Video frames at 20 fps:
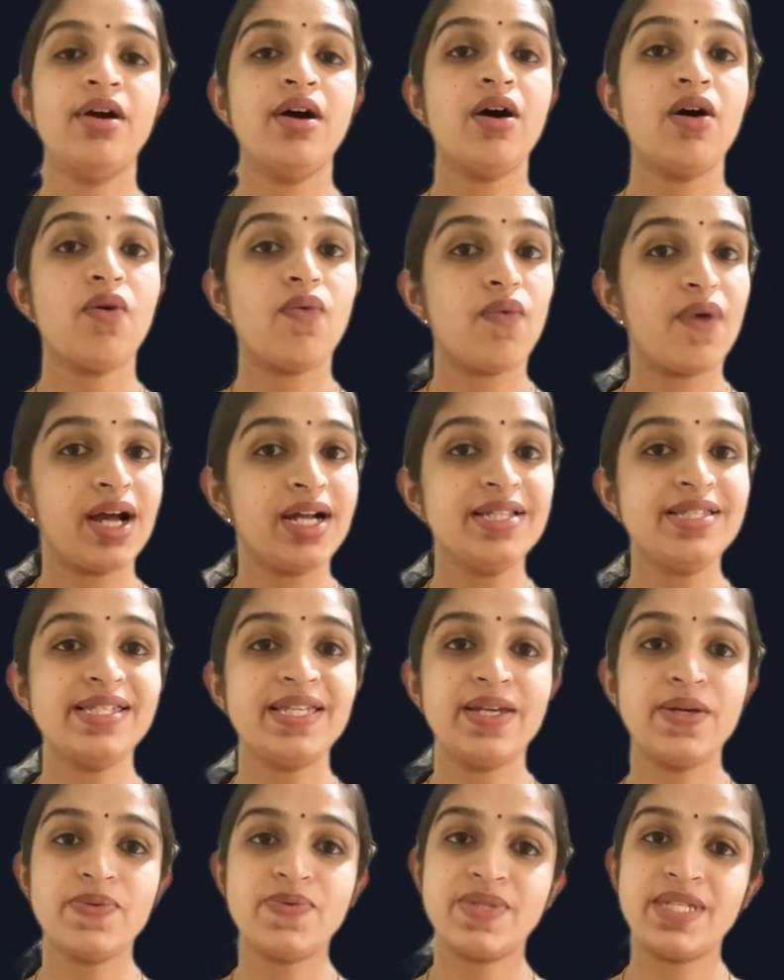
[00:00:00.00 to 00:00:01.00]
Once
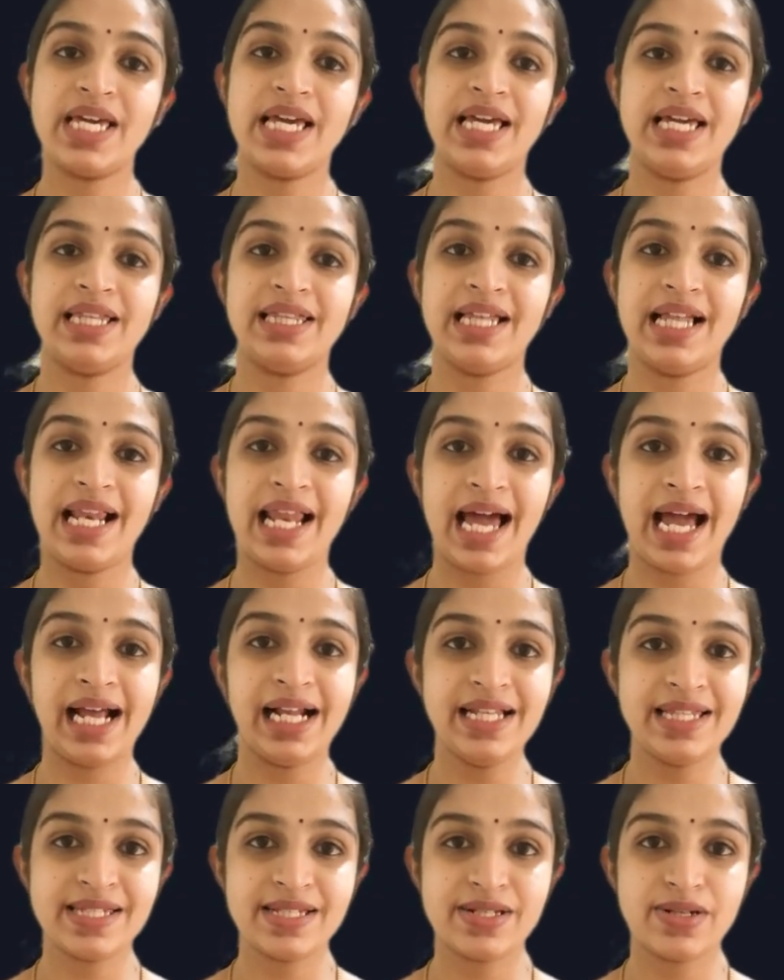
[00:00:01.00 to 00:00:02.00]
you see the
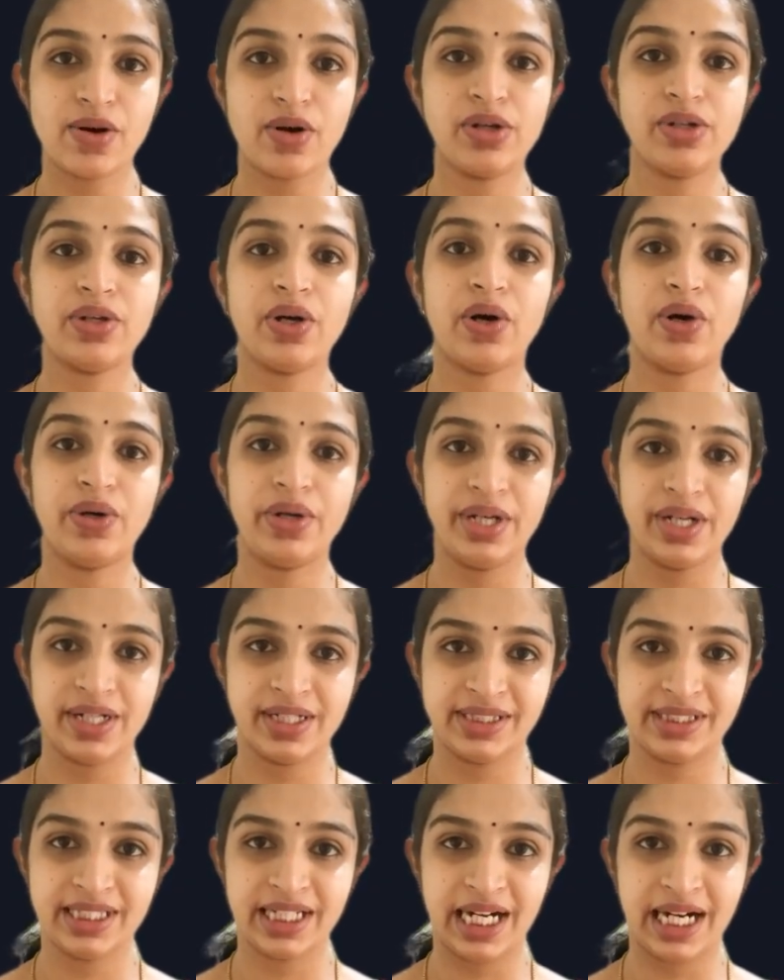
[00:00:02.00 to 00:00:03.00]
lines drawn on your
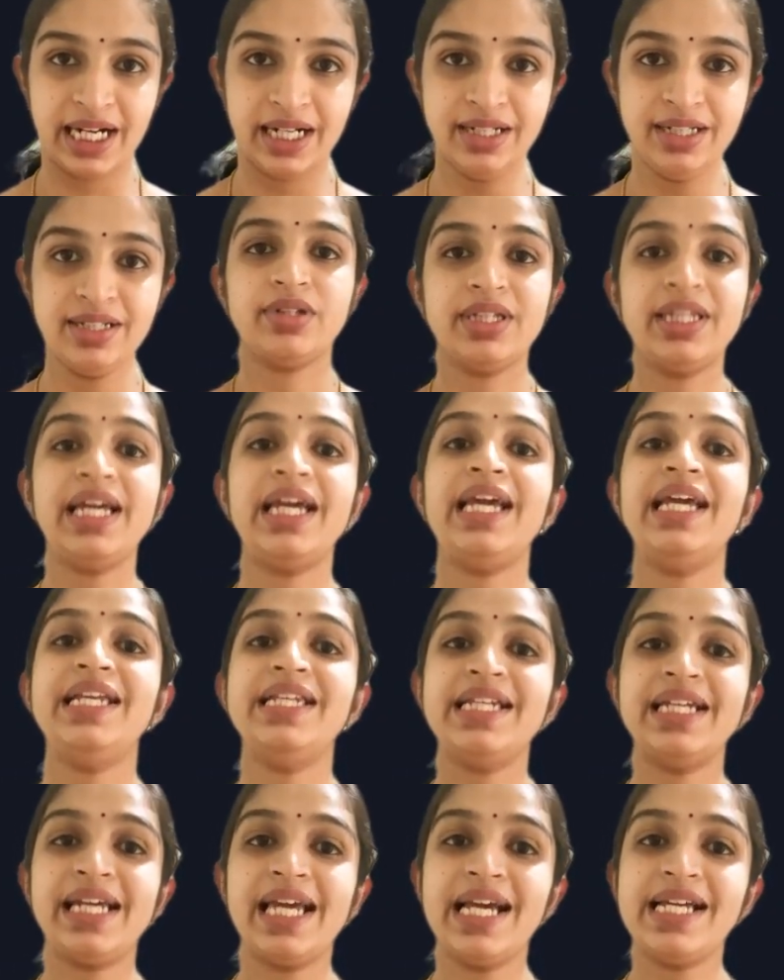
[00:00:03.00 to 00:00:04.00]
chart, the
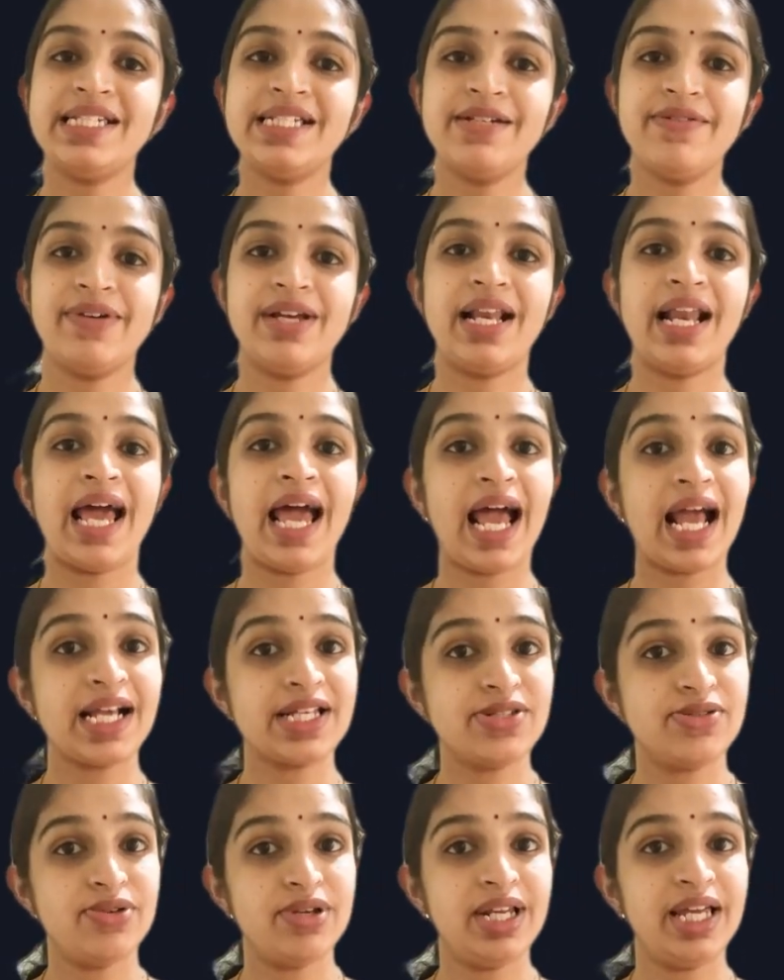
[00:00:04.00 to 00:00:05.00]
indicator will
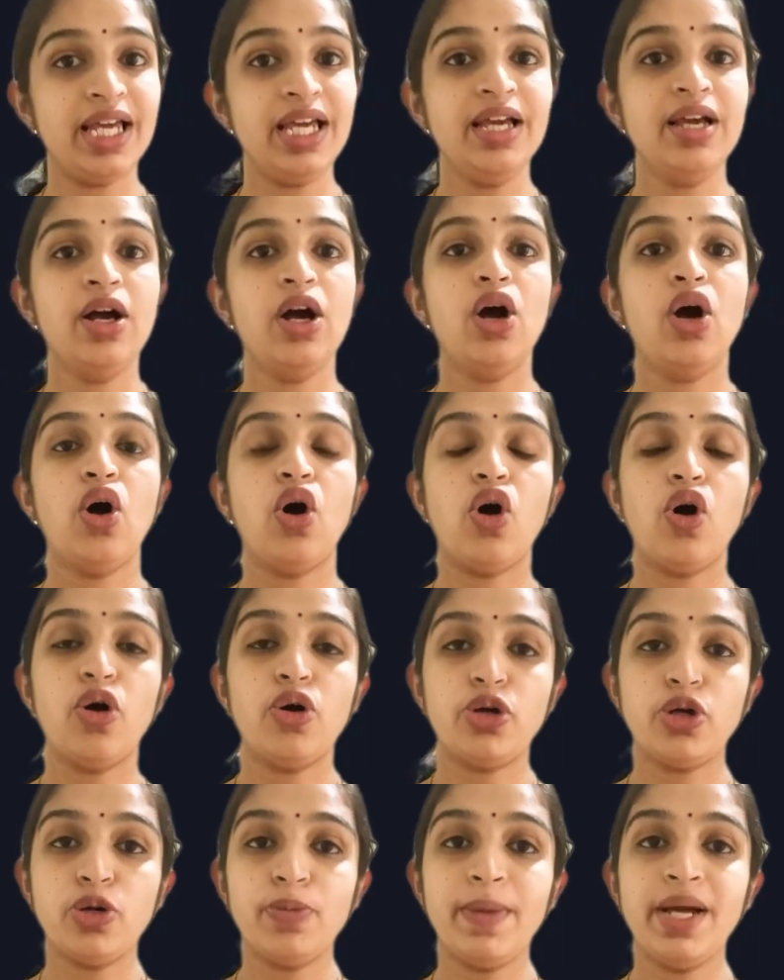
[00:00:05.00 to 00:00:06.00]
actually
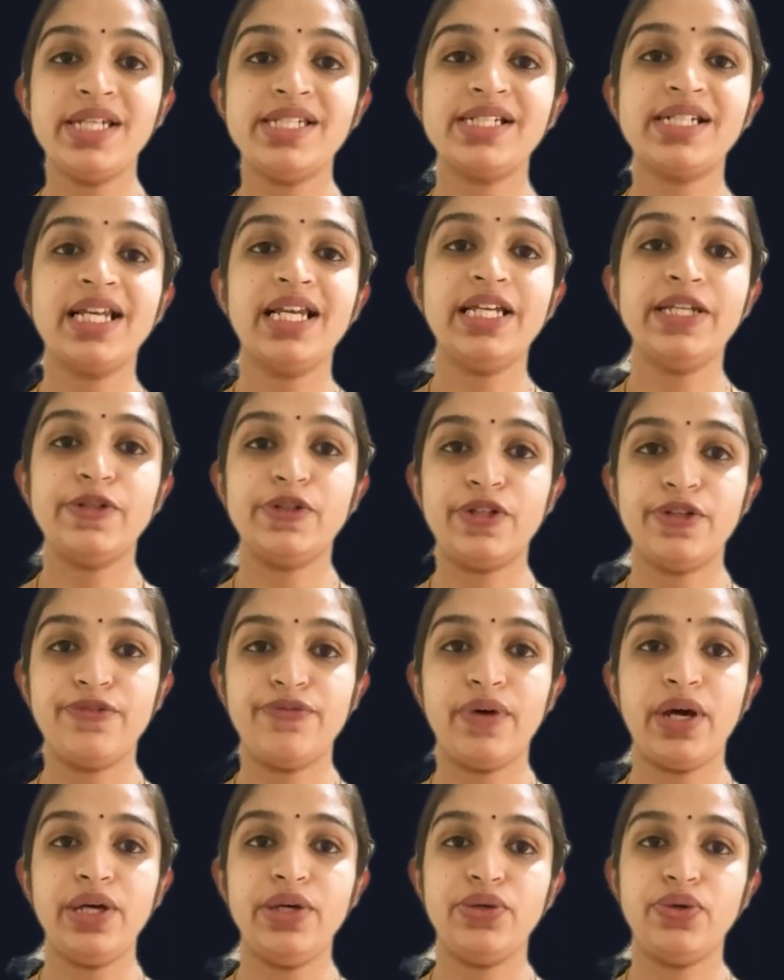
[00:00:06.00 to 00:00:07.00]
automatically
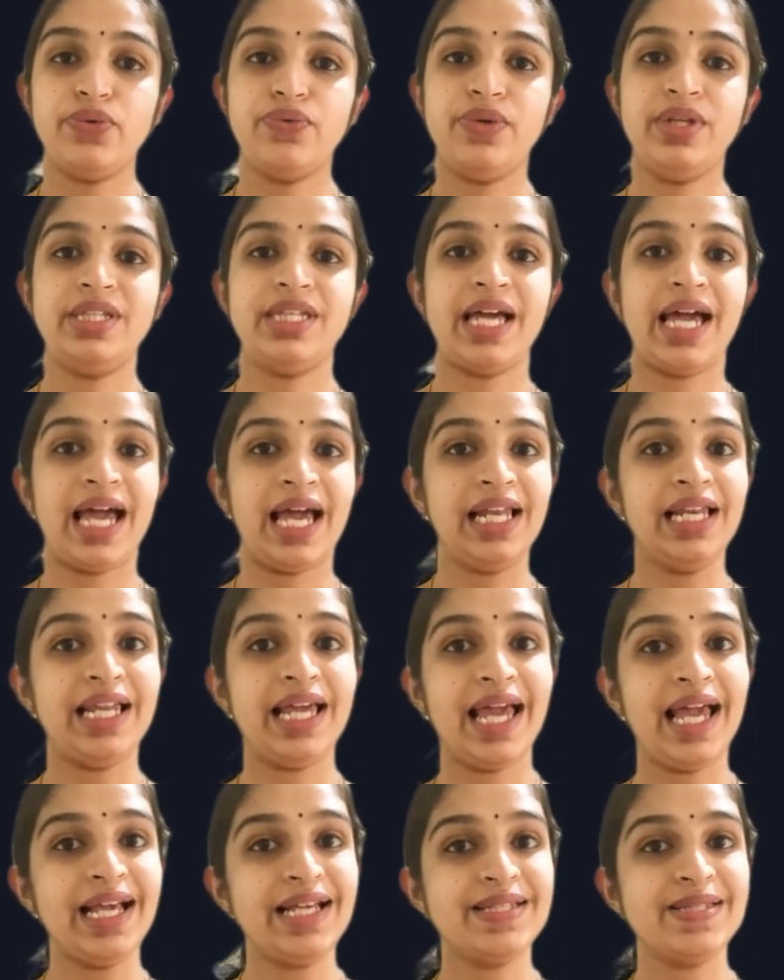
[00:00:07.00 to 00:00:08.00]
notify you with an
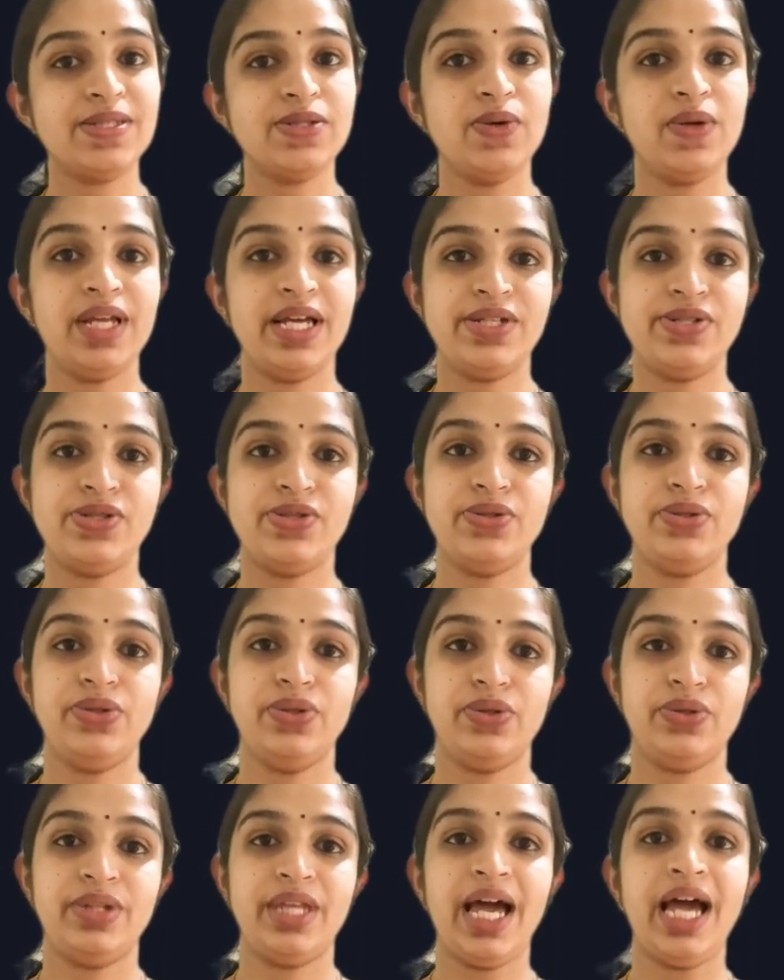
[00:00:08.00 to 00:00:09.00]
X to let you
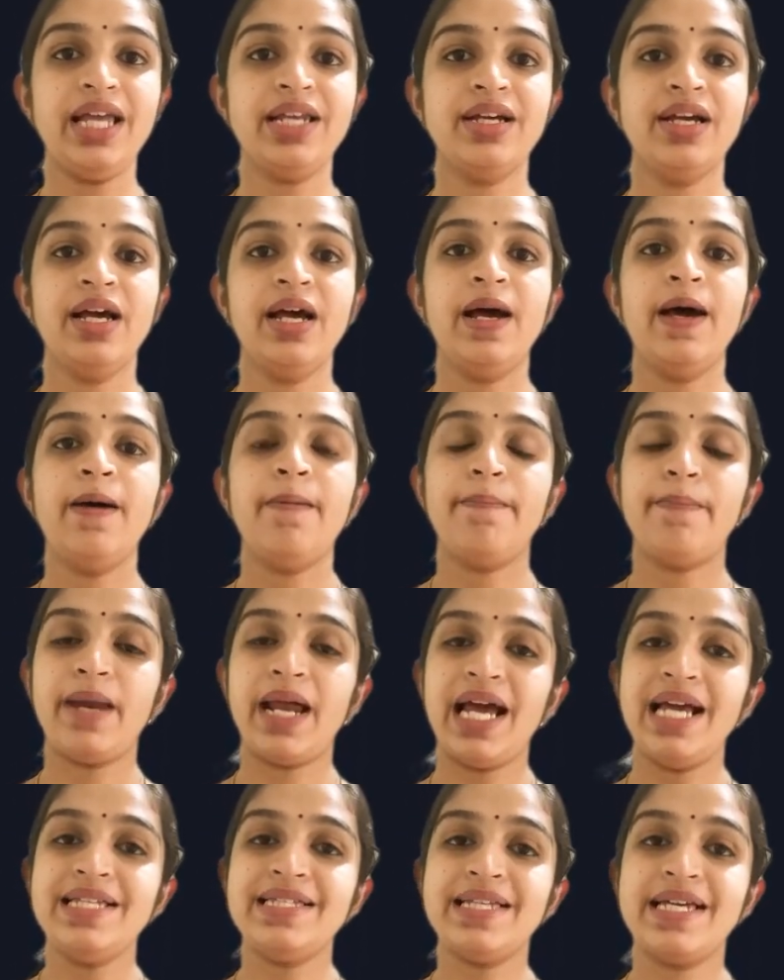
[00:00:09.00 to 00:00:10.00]
know that
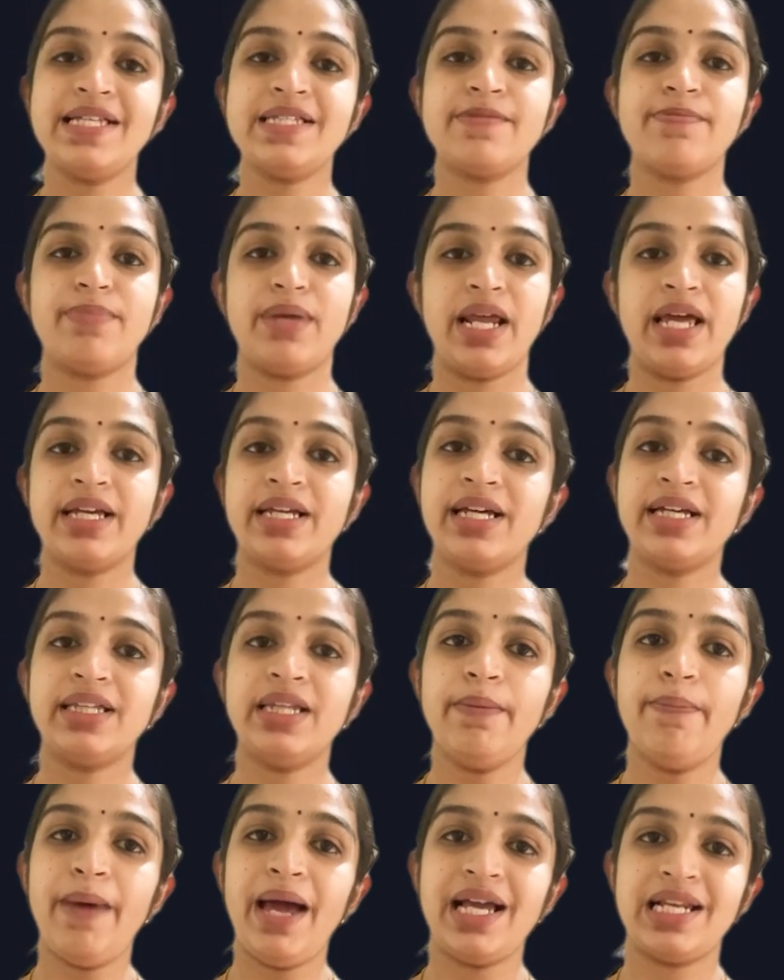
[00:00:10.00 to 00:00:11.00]
price is breaking the
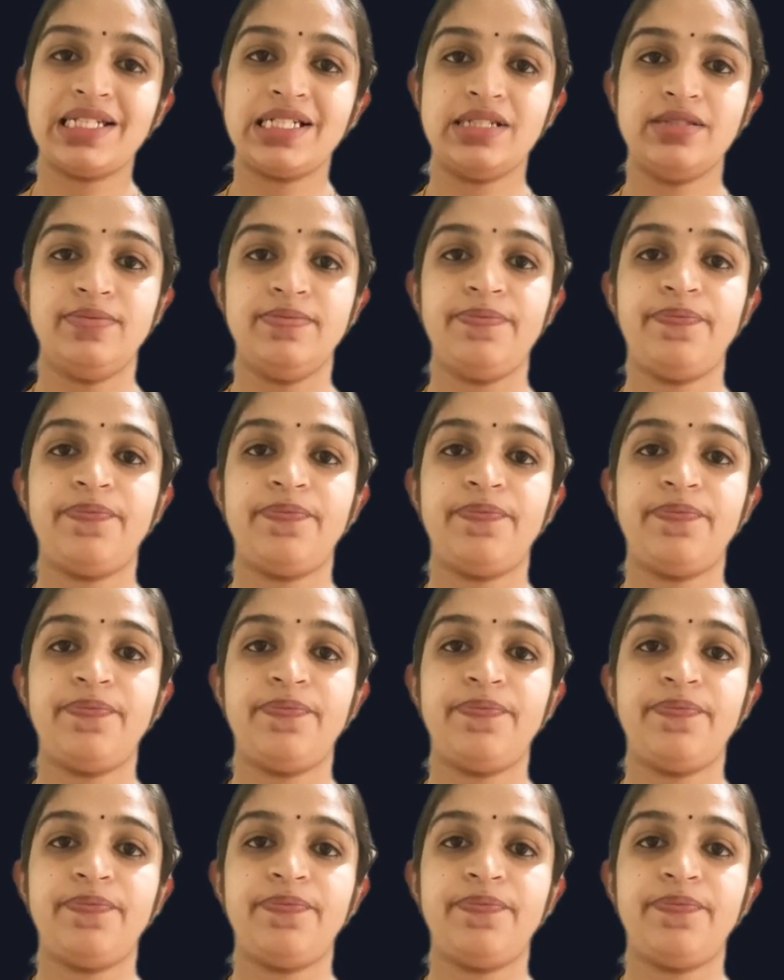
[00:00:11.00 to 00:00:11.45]
pattern.